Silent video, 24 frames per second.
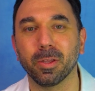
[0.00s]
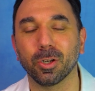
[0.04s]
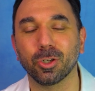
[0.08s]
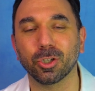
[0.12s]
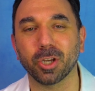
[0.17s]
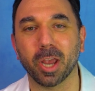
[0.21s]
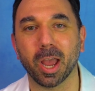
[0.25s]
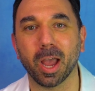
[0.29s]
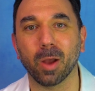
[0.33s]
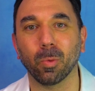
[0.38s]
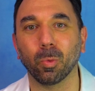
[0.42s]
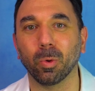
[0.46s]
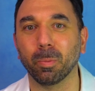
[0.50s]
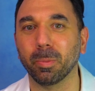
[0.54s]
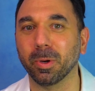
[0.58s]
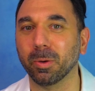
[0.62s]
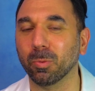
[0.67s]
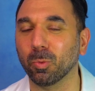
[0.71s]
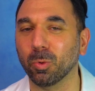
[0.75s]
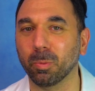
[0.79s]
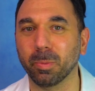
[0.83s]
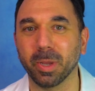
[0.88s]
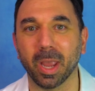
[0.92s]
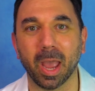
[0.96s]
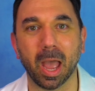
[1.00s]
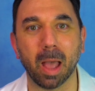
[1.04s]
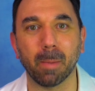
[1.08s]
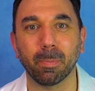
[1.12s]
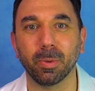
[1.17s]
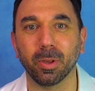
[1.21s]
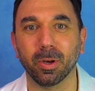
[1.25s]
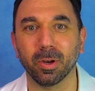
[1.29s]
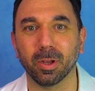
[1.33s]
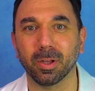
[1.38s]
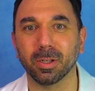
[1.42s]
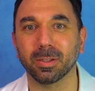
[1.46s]
the chat. We'll be, we'll be
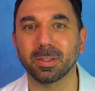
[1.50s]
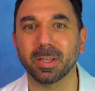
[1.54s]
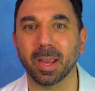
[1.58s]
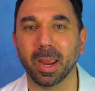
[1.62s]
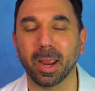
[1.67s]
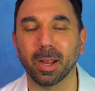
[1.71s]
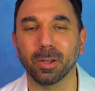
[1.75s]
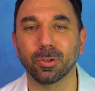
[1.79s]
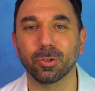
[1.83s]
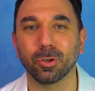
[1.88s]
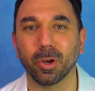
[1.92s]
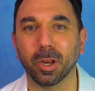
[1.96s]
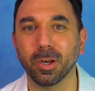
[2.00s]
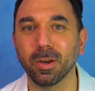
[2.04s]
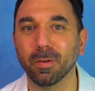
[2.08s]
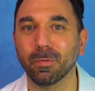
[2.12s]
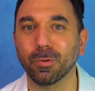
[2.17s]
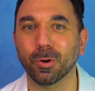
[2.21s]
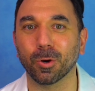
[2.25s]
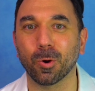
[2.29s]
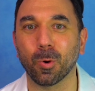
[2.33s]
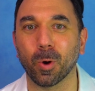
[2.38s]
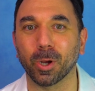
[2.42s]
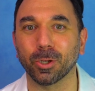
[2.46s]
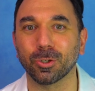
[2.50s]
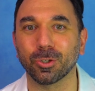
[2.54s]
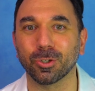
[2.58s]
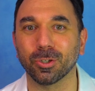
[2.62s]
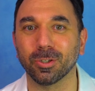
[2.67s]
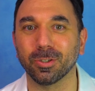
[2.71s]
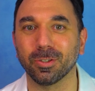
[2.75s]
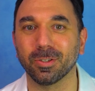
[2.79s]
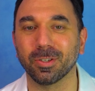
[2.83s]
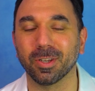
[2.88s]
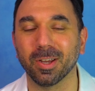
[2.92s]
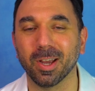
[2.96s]
happy to, to answer any of your
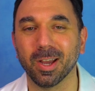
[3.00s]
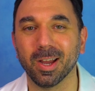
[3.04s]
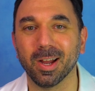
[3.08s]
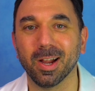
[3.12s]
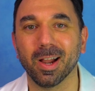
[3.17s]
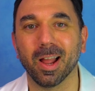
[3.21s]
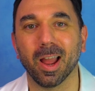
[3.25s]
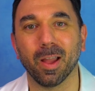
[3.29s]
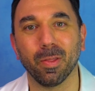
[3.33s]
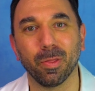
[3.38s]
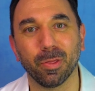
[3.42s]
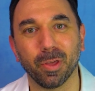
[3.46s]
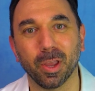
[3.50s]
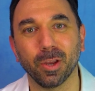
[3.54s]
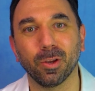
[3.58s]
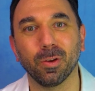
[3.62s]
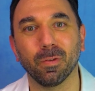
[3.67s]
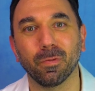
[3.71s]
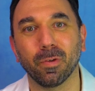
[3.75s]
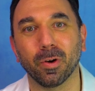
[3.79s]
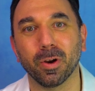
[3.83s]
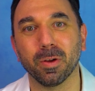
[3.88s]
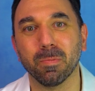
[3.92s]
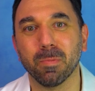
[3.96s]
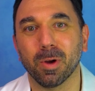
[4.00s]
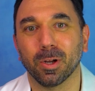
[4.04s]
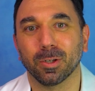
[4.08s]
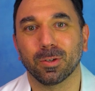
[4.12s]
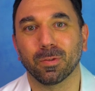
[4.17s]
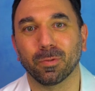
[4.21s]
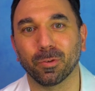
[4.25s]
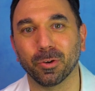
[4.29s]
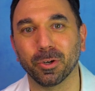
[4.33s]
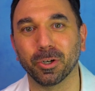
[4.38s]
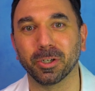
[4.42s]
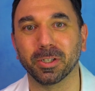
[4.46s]
questions. And thank you very
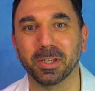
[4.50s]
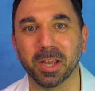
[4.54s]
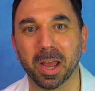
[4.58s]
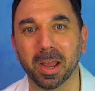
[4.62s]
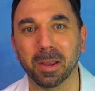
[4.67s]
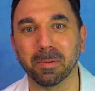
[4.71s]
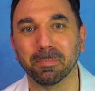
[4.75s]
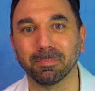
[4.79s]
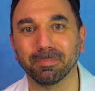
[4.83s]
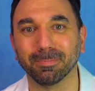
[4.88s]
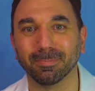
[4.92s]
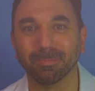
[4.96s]
much for your time.